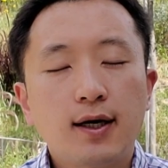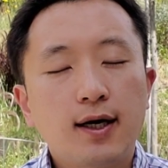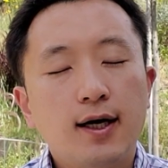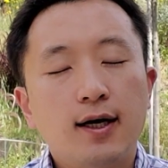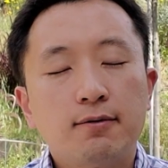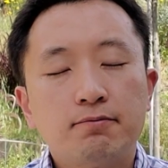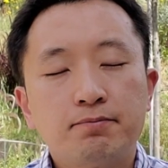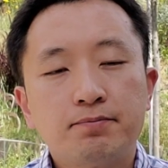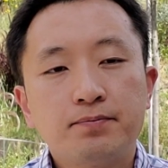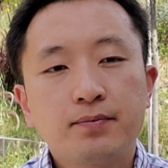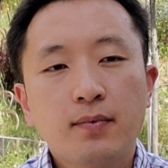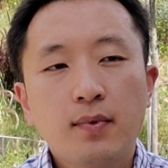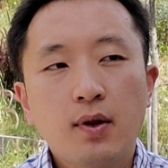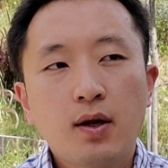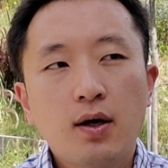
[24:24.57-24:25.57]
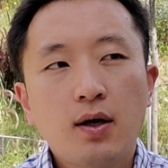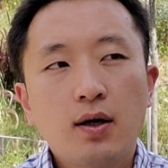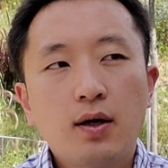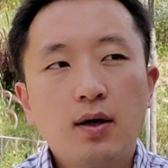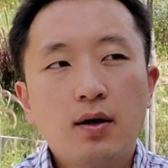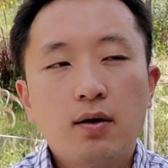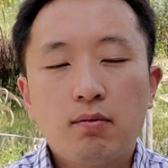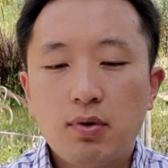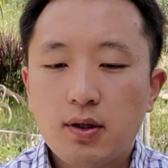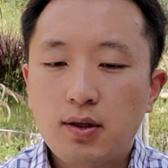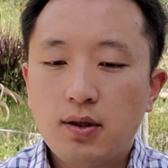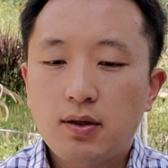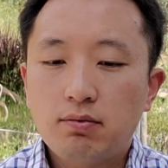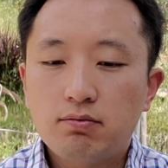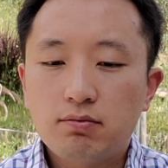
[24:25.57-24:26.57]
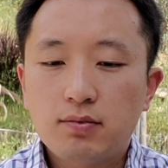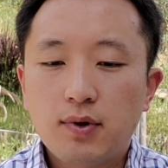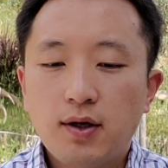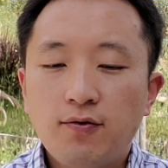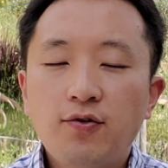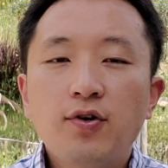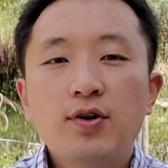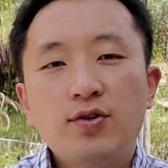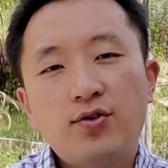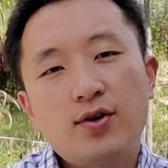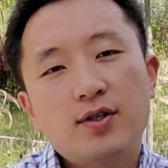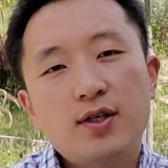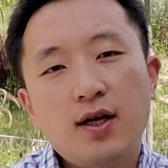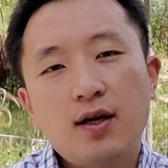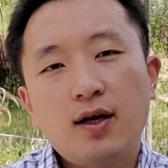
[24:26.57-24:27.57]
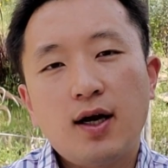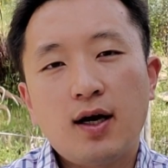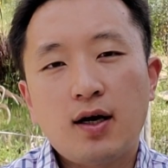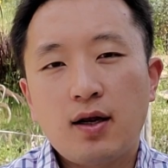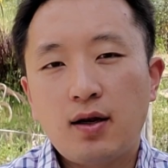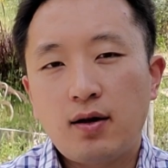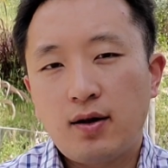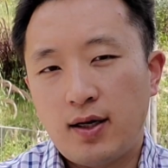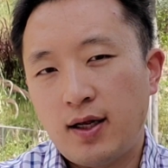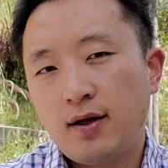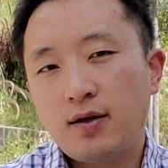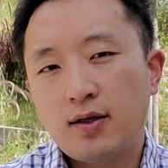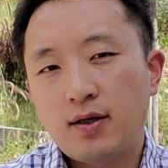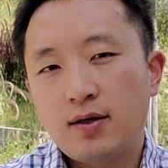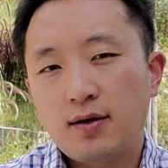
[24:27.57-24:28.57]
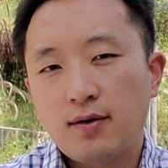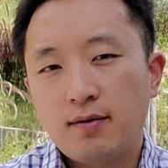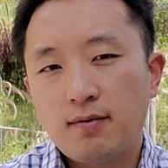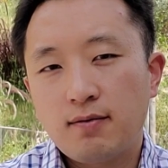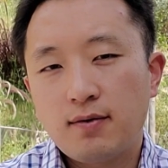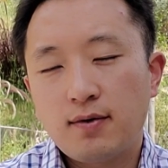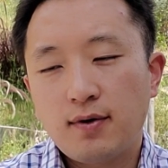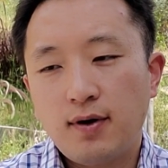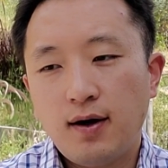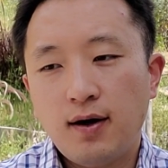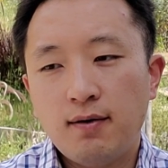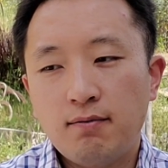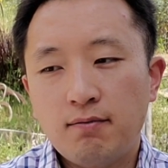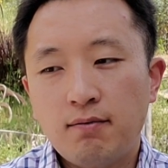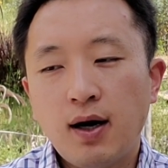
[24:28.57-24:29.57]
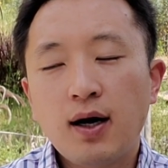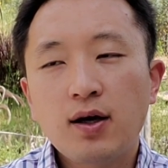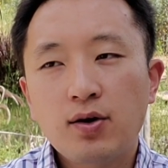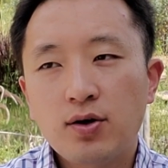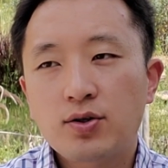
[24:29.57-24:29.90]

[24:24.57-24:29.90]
But if you're interested, I linked my